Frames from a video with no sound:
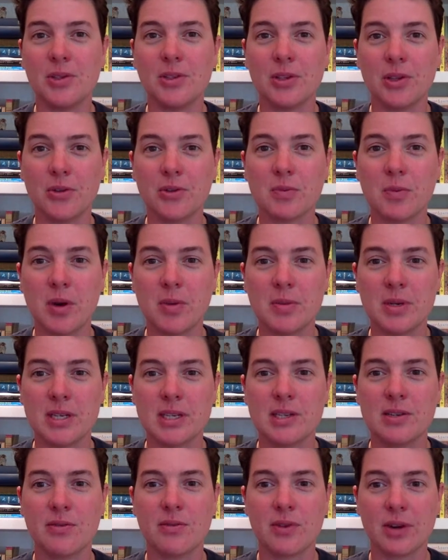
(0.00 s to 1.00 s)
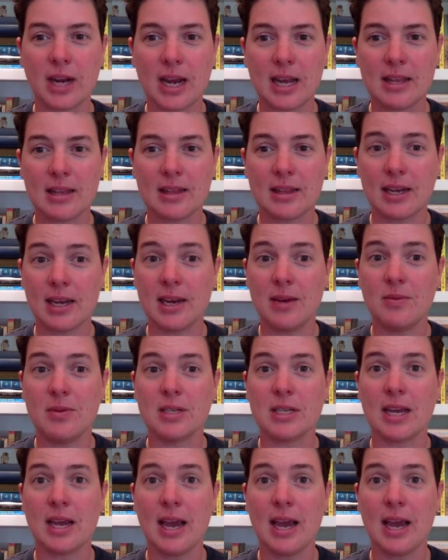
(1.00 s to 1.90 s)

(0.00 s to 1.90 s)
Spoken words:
in those moments to forget that he was